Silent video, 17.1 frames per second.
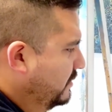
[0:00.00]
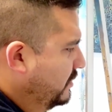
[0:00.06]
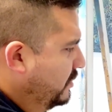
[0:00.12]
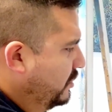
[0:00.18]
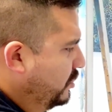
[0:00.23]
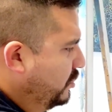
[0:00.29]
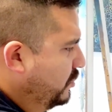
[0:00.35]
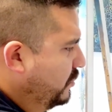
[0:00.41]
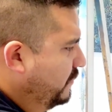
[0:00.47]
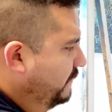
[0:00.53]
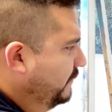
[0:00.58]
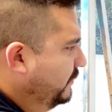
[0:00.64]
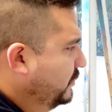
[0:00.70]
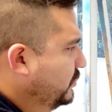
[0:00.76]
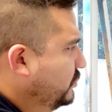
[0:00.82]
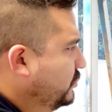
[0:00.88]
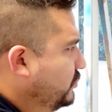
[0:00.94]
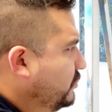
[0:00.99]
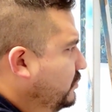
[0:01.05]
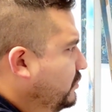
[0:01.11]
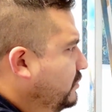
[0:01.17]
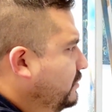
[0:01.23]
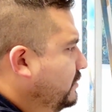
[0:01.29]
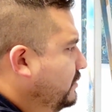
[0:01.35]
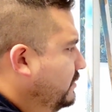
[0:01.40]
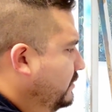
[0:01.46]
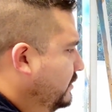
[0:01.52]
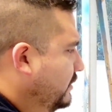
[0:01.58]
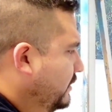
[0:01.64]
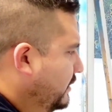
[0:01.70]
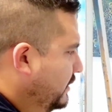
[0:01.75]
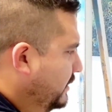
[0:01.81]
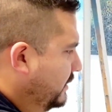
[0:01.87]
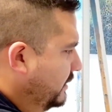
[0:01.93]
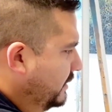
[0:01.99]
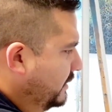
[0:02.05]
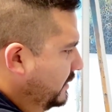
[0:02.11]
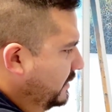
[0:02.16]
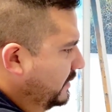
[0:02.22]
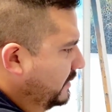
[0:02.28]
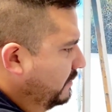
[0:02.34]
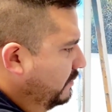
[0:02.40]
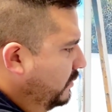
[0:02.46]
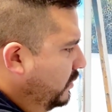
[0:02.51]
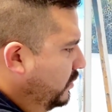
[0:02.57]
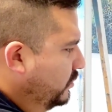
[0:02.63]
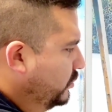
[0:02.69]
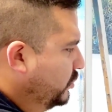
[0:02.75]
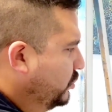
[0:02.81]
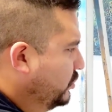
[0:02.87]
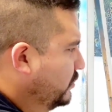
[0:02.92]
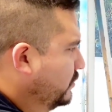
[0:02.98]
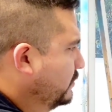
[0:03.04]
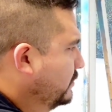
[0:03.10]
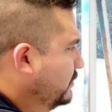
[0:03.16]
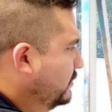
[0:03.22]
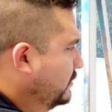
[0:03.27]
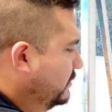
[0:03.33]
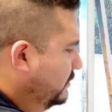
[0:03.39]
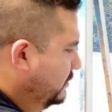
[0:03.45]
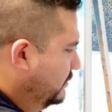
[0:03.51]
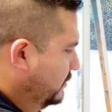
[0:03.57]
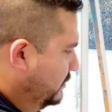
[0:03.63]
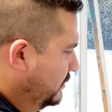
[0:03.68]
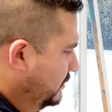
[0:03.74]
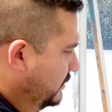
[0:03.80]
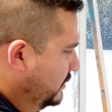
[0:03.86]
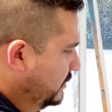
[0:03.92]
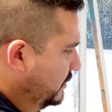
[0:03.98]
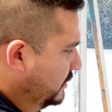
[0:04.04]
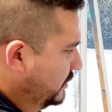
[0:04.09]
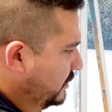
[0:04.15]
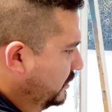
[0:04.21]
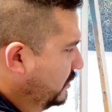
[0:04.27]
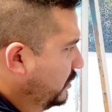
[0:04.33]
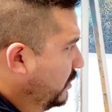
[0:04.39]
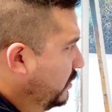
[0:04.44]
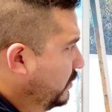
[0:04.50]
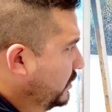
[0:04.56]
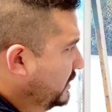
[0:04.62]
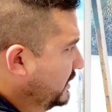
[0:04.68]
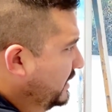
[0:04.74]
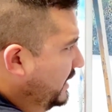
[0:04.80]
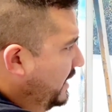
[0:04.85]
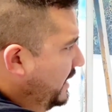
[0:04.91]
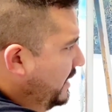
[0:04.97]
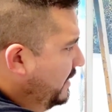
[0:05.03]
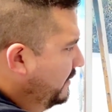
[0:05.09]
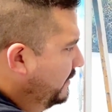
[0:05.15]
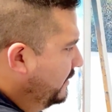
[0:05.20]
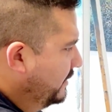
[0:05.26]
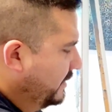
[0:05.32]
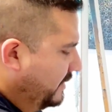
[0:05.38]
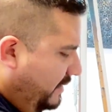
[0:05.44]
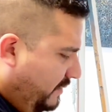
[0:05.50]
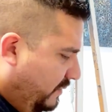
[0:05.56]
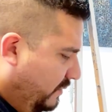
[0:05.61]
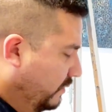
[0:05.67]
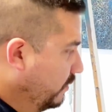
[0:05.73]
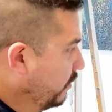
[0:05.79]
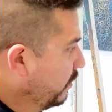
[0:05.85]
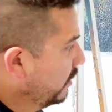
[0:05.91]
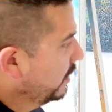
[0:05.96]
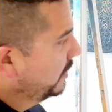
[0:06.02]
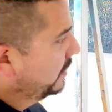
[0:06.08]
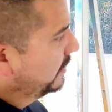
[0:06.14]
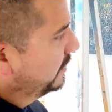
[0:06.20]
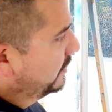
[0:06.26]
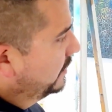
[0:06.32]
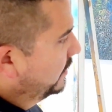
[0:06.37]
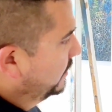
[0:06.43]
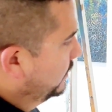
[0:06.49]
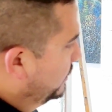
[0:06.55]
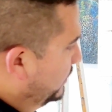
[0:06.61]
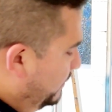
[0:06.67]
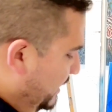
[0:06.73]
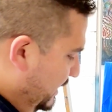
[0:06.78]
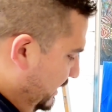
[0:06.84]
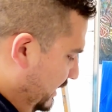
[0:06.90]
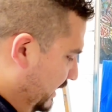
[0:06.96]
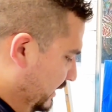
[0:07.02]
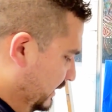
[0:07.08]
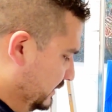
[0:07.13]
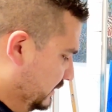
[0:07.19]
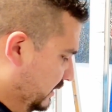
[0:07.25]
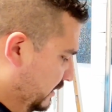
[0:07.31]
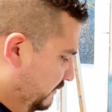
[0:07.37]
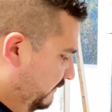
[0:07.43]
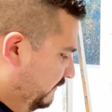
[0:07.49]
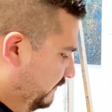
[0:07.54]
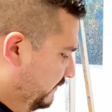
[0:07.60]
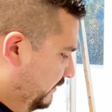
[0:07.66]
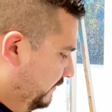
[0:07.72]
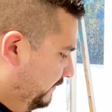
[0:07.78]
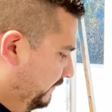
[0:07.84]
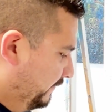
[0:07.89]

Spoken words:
curvature motion towards the area that my light is coming from.